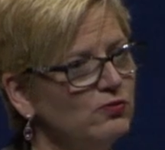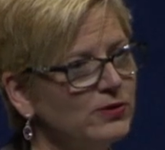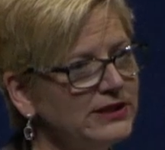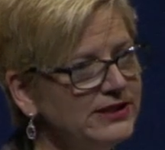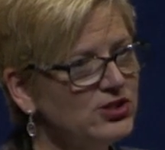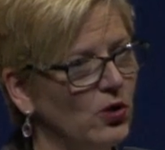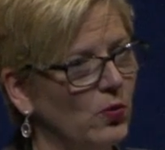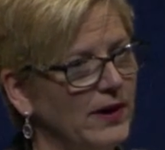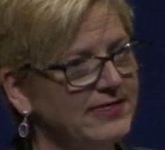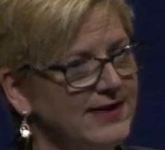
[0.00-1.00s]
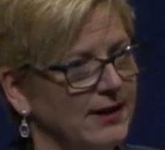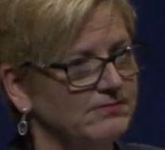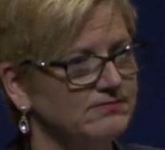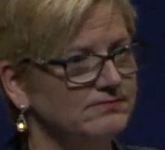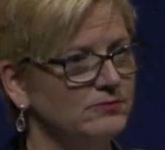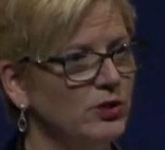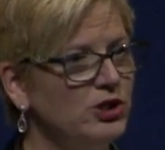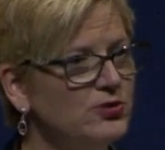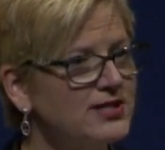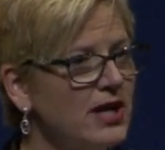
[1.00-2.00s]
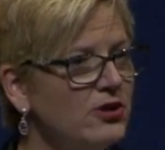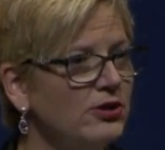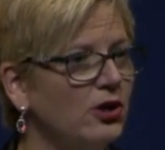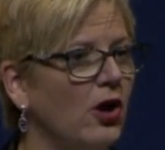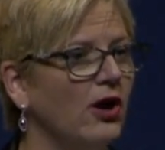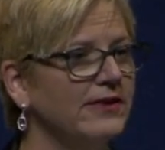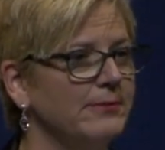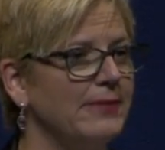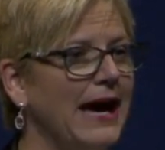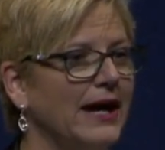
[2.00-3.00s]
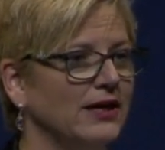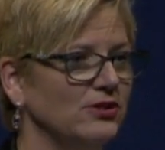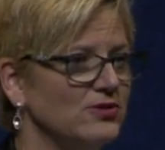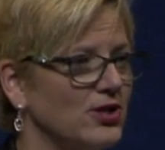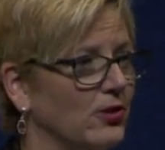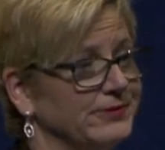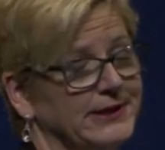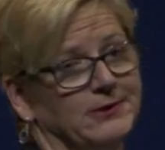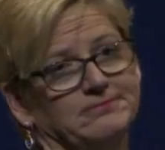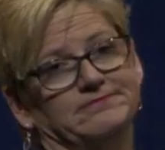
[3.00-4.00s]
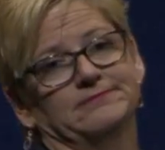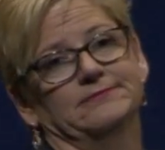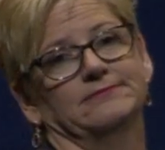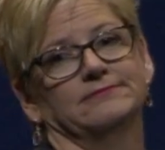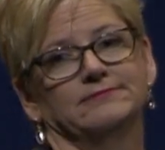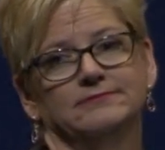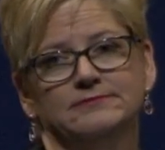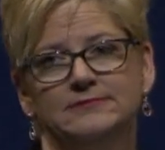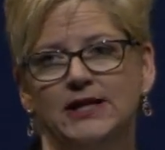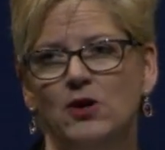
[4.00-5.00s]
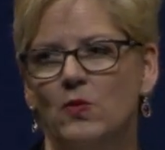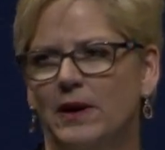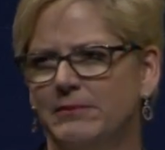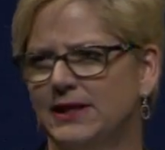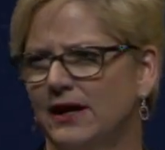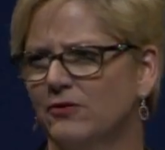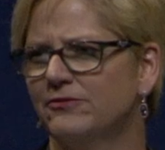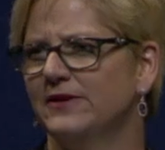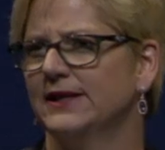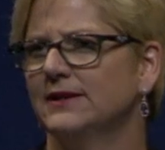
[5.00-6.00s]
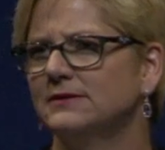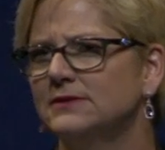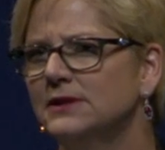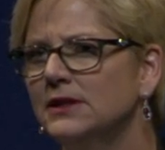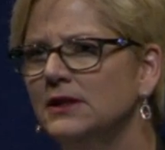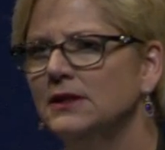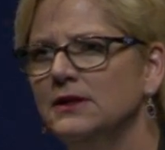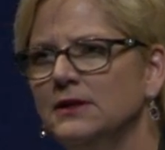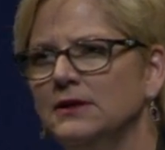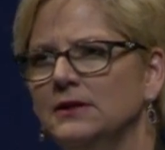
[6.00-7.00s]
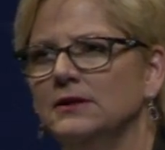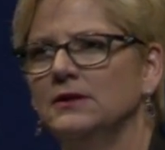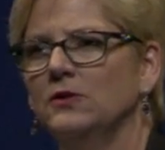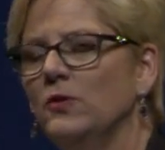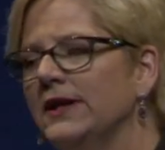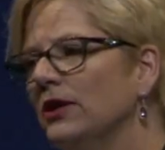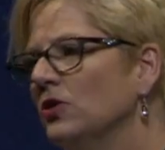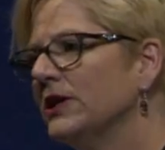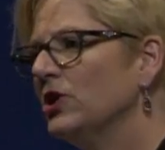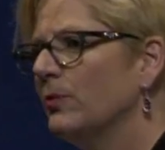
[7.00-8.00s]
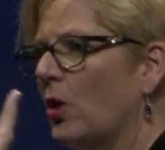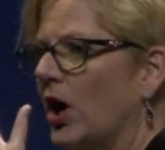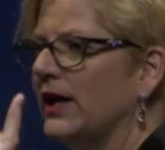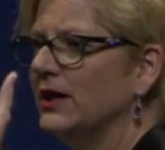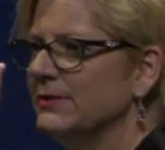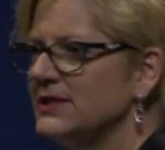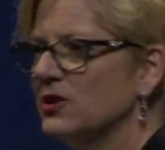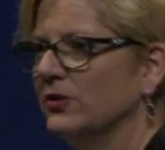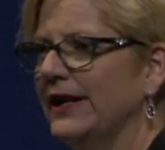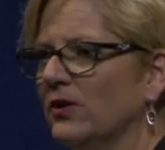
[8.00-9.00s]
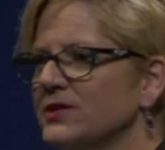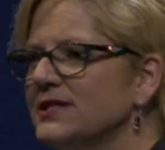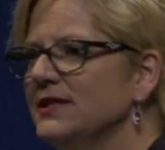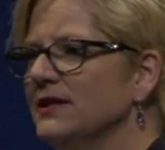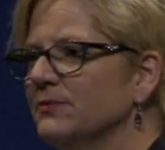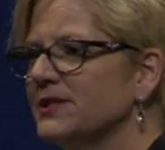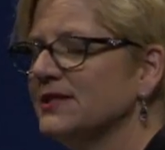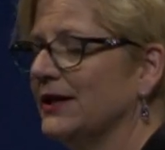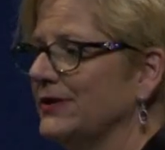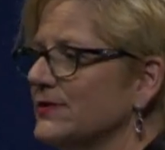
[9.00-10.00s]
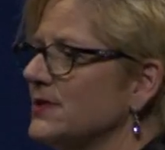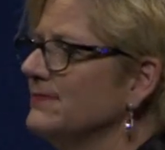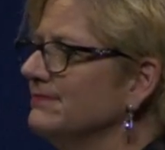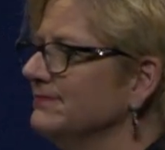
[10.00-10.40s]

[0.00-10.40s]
really don't want them. When you say you're going to call them back and you don't, yep, they don't want me, I don't fit in. When they look at your marketing material and they don't see themselves,